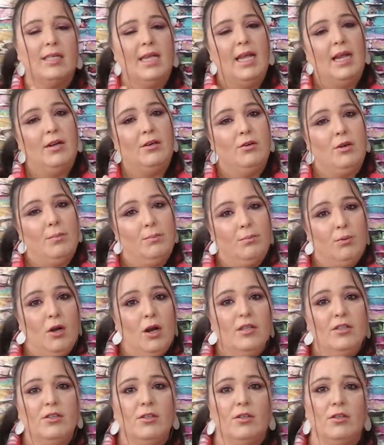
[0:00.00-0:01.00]
category of
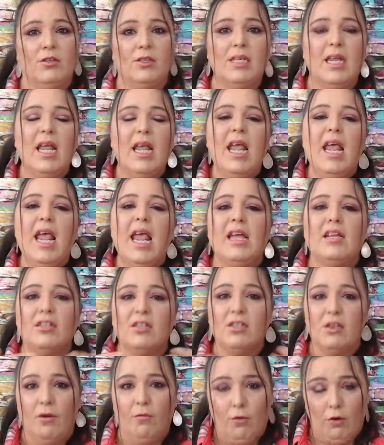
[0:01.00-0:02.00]
bronzers, and
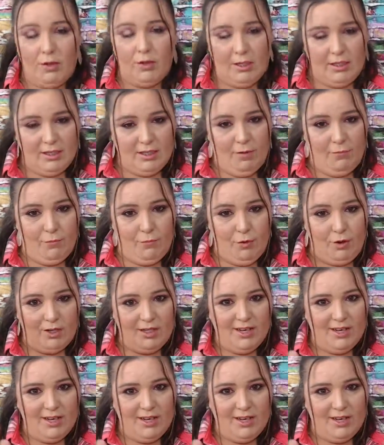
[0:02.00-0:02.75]
so forth and so forth.